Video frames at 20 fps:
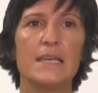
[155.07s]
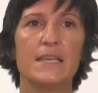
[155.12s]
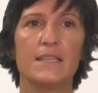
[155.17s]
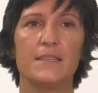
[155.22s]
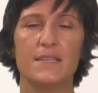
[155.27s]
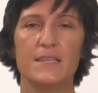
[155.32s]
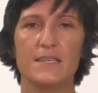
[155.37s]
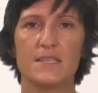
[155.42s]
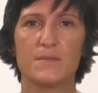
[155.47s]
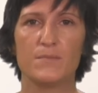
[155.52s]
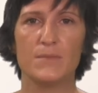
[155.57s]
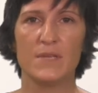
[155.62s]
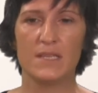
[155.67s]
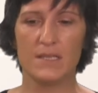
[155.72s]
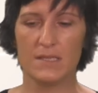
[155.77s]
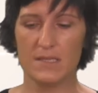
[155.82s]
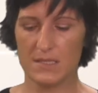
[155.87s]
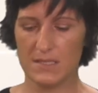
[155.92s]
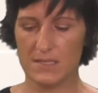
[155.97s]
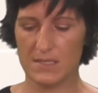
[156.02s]
This
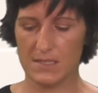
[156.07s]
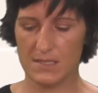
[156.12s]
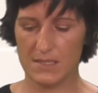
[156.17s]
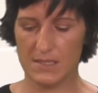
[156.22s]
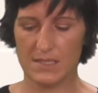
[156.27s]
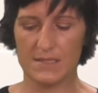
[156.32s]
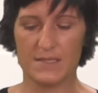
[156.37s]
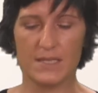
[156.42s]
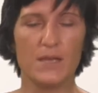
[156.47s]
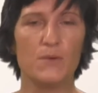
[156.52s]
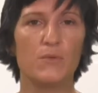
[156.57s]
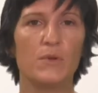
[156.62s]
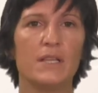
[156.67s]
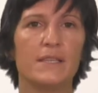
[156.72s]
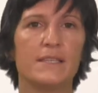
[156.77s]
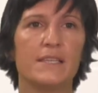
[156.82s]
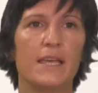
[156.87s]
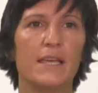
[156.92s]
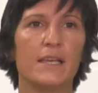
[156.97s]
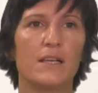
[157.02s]
means that they will
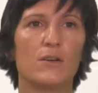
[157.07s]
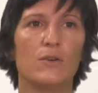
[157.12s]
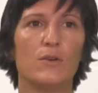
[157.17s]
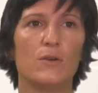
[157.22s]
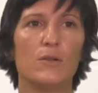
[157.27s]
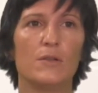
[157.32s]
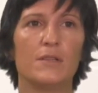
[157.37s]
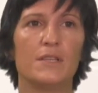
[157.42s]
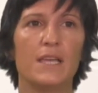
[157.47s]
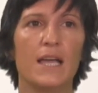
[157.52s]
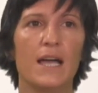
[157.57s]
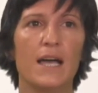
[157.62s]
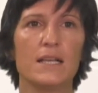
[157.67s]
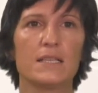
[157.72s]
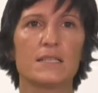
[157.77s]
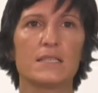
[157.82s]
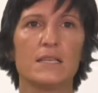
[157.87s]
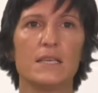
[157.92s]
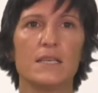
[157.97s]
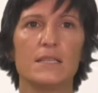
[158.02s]
take all the
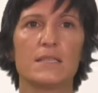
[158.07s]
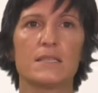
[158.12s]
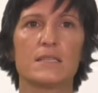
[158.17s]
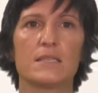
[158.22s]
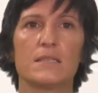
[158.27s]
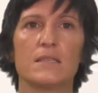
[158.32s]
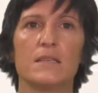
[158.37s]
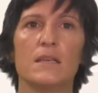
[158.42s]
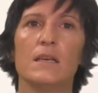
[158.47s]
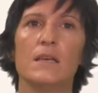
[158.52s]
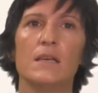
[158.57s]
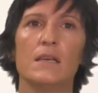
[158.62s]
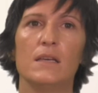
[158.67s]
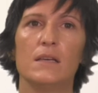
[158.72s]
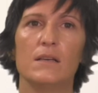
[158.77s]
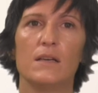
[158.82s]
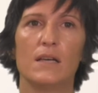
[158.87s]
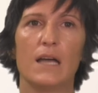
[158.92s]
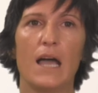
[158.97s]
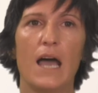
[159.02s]
assets,
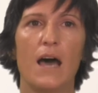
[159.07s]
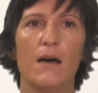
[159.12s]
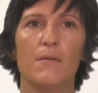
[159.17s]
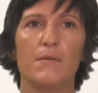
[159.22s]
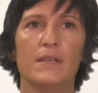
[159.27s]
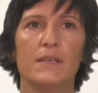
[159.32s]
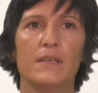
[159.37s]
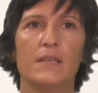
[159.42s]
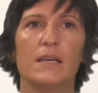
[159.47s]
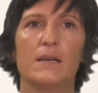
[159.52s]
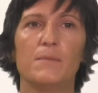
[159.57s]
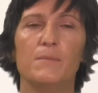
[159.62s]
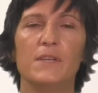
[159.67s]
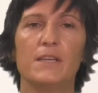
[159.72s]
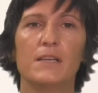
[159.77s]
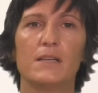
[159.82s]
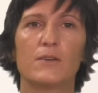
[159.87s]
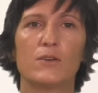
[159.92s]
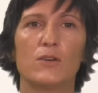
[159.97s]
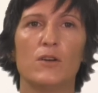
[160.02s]
having a
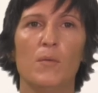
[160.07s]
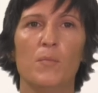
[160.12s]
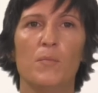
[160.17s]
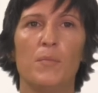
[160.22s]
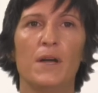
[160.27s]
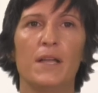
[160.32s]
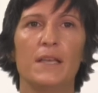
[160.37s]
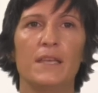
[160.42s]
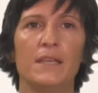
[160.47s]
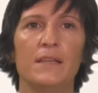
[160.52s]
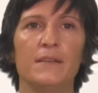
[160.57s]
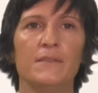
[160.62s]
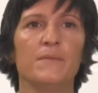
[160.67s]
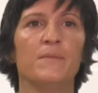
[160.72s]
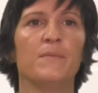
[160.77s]
bigger company.